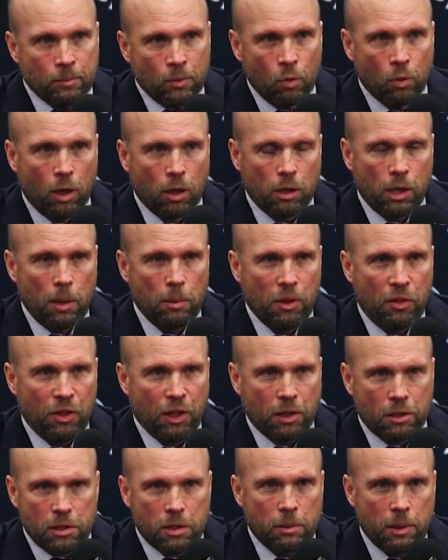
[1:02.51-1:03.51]
Well, a couple
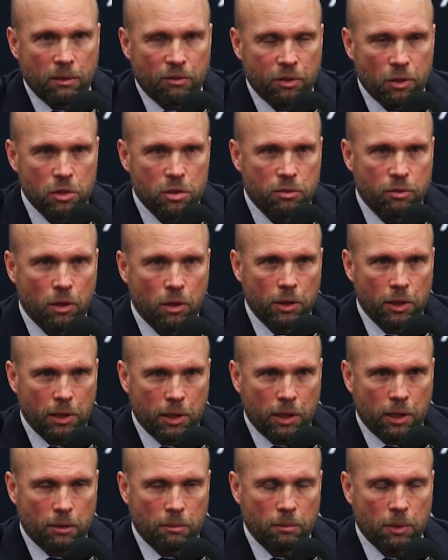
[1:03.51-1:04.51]
things. I mean, first you
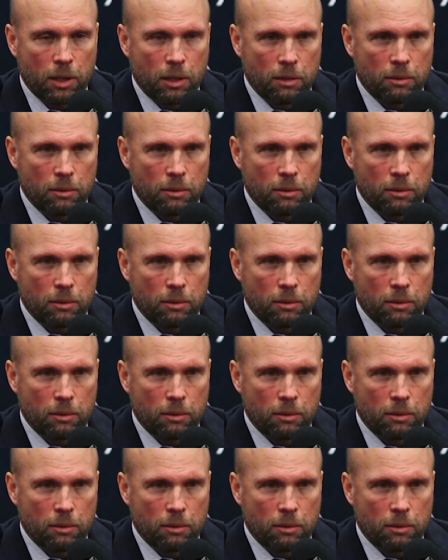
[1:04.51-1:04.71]
get,